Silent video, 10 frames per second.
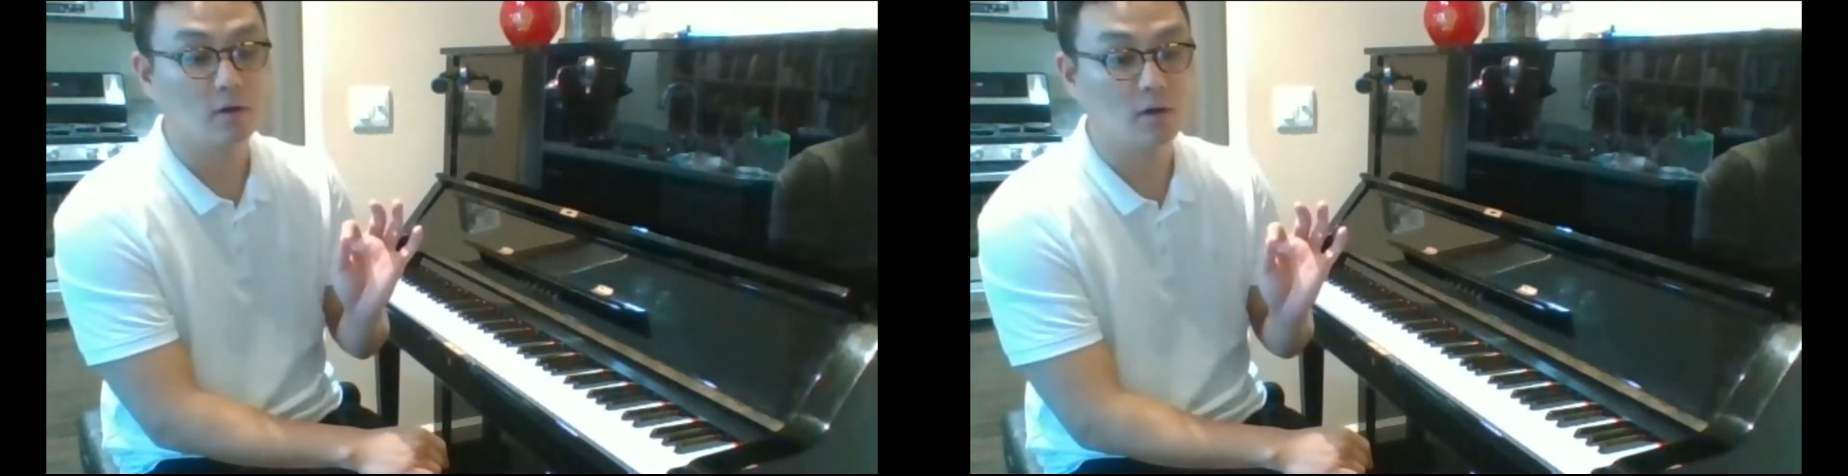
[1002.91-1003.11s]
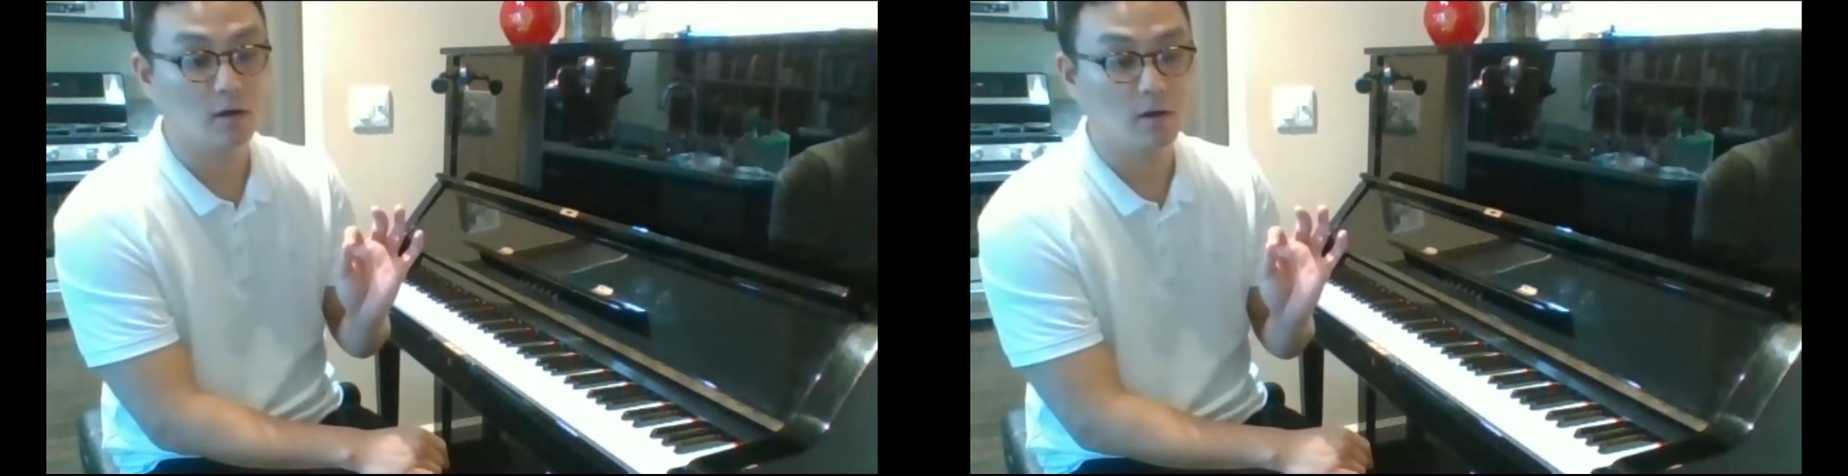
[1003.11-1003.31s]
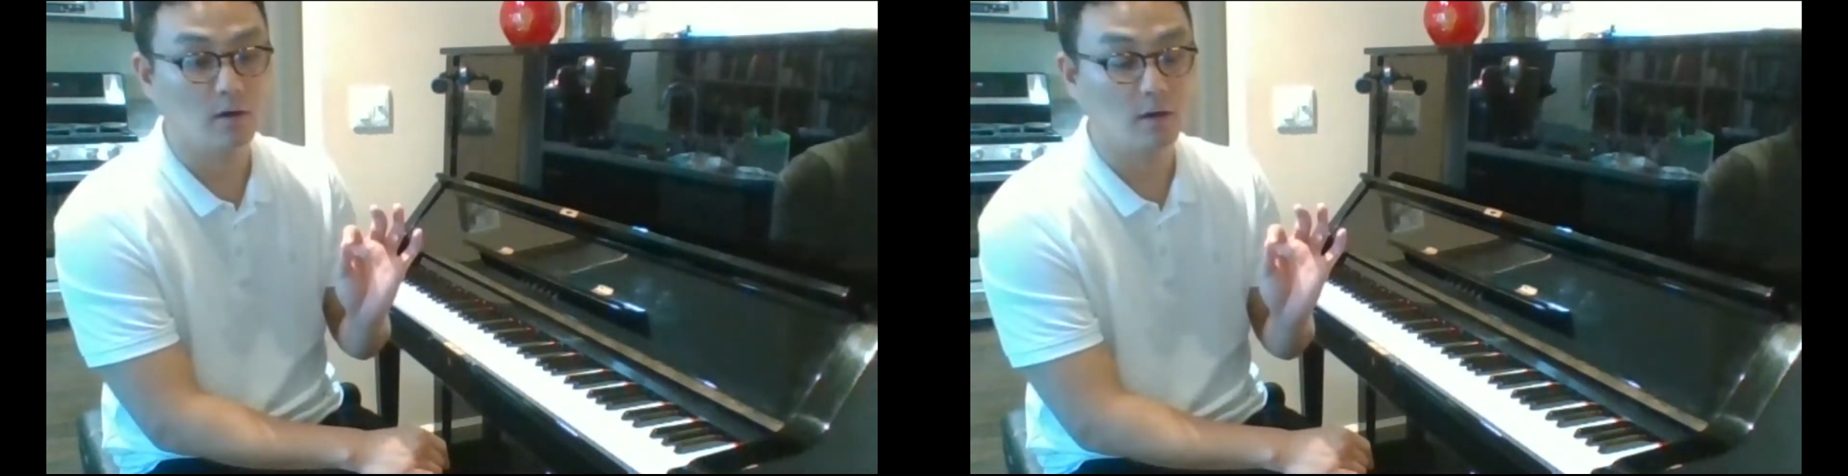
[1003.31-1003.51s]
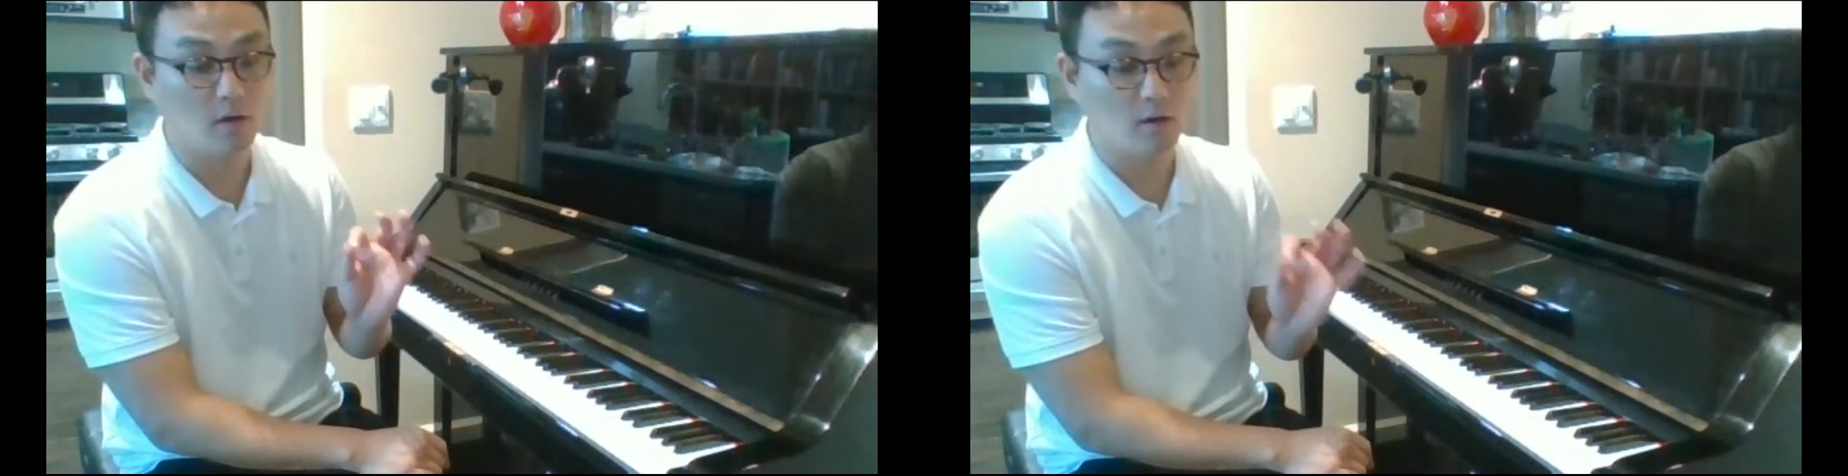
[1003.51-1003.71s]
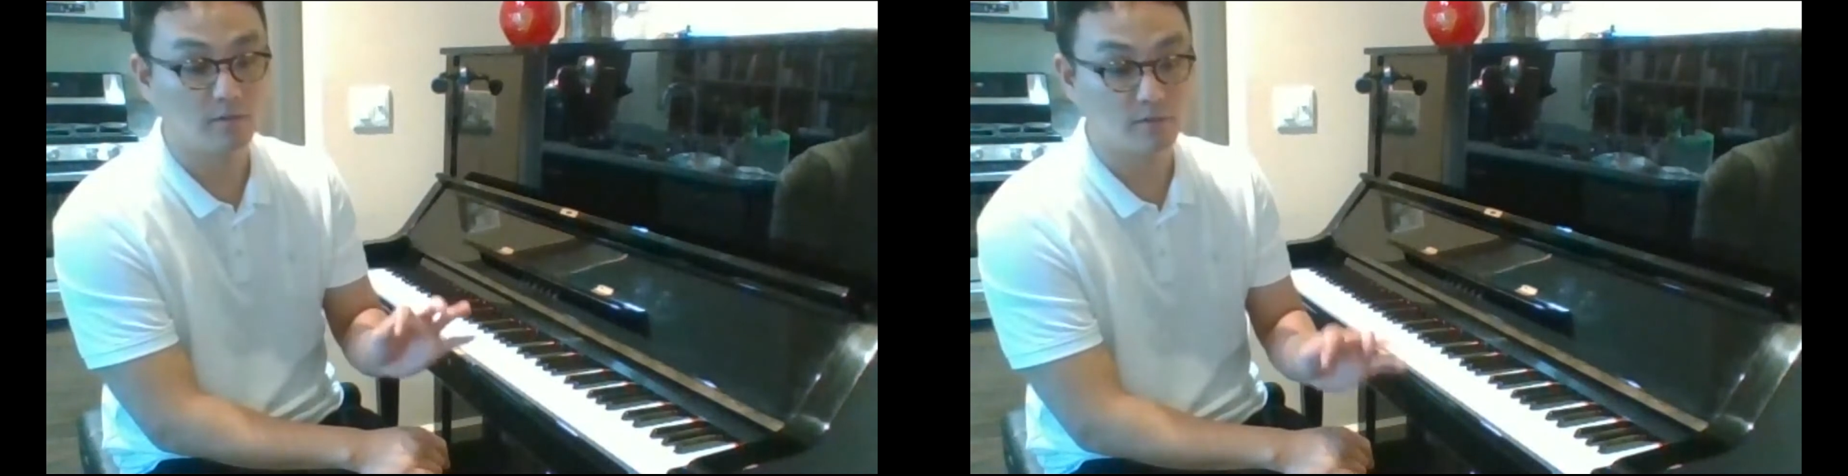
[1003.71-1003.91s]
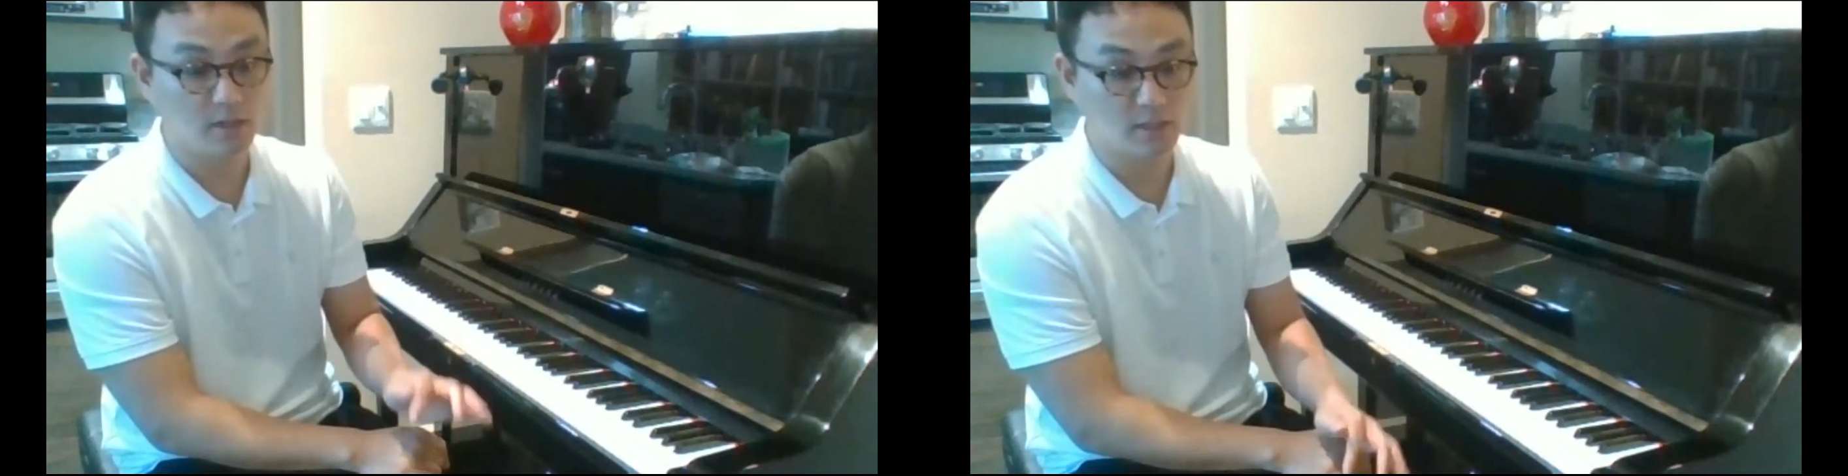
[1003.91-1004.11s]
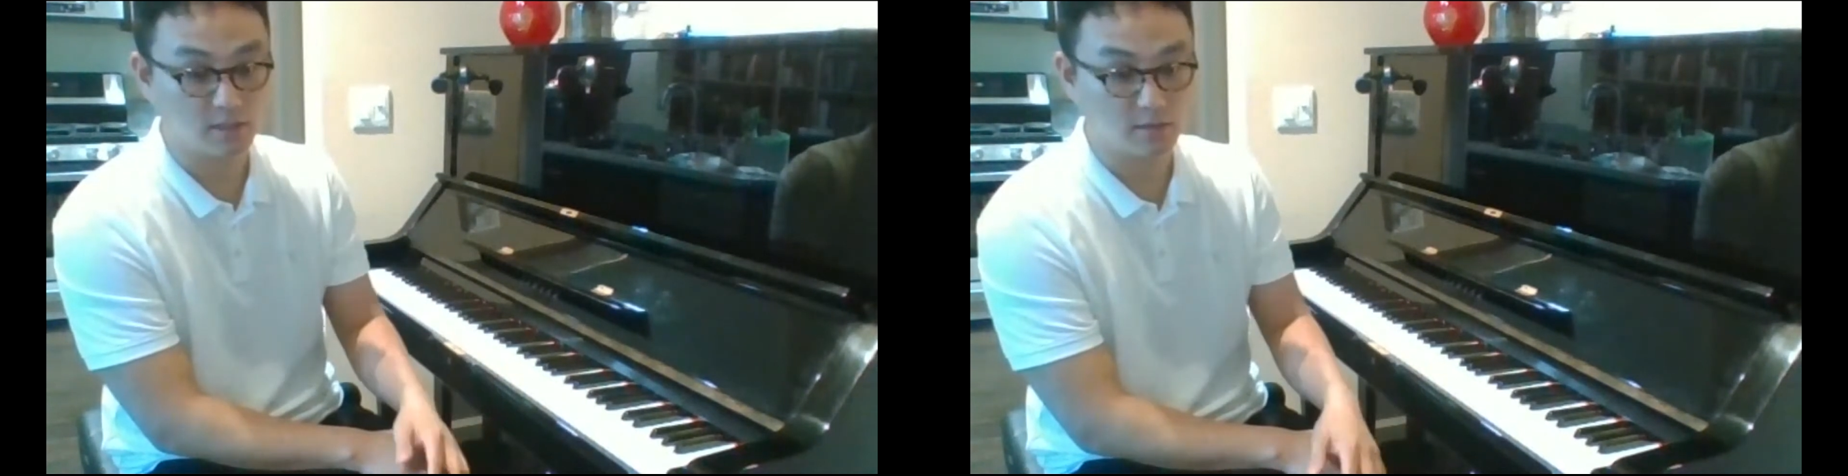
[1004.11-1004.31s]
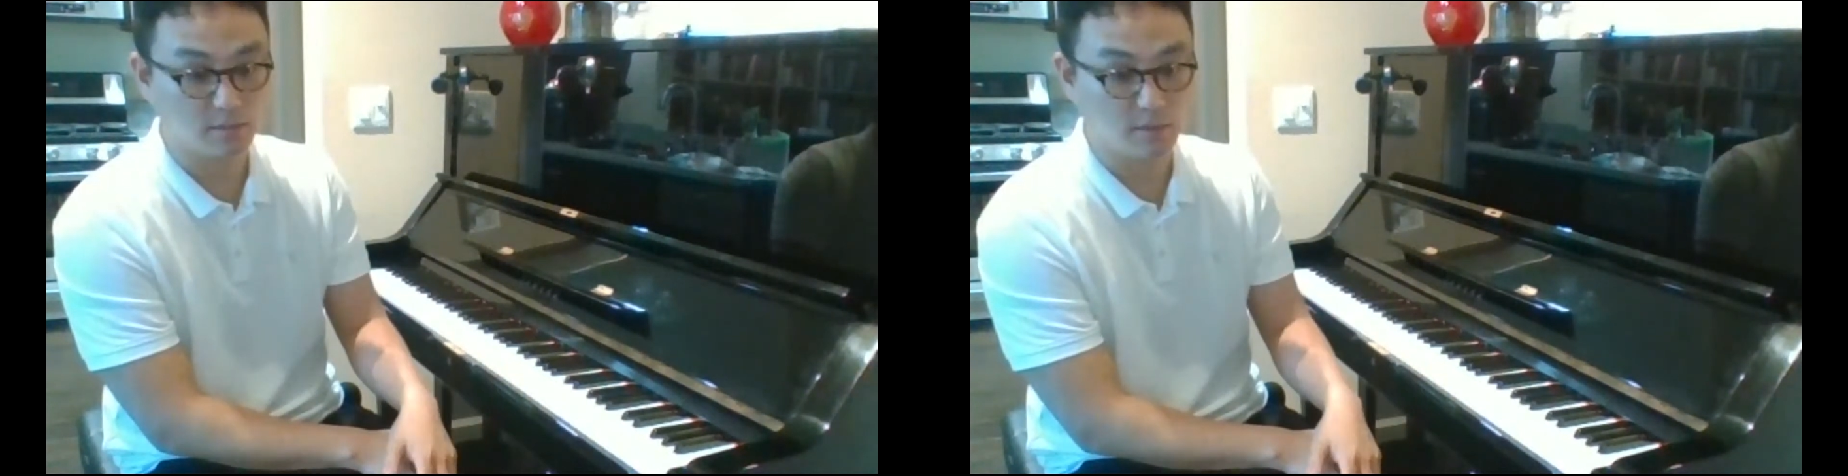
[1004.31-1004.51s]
of its